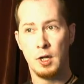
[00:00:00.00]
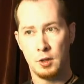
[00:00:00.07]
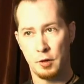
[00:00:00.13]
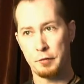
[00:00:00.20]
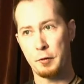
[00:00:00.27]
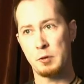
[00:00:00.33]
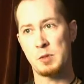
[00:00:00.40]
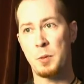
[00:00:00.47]
The
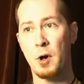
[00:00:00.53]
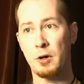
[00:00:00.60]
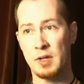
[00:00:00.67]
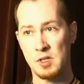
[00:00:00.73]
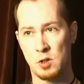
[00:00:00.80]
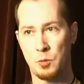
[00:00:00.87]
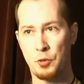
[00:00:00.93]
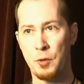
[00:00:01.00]
first part
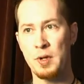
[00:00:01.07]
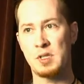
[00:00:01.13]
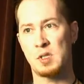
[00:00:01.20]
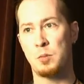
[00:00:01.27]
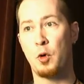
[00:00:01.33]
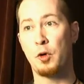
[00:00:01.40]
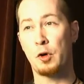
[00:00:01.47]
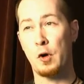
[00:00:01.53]
as a prey,
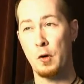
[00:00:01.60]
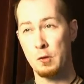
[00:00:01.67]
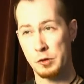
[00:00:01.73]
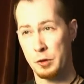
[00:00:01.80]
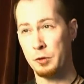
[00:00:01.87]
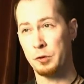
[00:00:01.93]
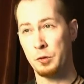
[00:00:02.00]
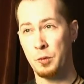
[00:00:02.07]
it's more
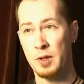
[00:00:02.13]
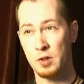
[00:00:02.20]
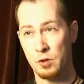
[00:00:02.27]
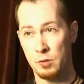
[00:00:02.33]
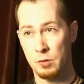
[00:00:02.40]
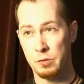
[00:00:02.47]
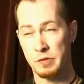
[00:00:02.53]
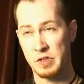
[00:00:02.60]
closer to what
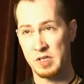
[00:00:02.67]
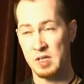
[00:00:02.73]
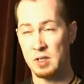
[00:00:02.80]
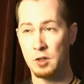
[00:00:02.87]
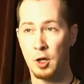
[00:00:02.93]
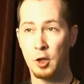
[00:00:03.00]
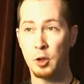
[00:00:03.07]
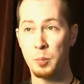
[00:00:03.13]
you've
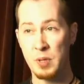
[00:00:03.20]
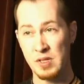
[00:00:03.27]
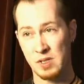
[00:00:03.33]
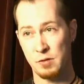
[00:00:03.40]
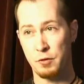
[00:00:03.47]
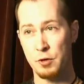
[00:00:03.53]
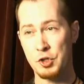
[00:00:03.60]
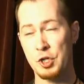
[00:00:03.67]
seen on the
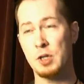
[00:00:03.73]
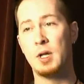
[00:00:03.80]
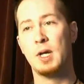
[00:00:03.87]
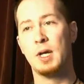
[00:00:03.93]
PC version,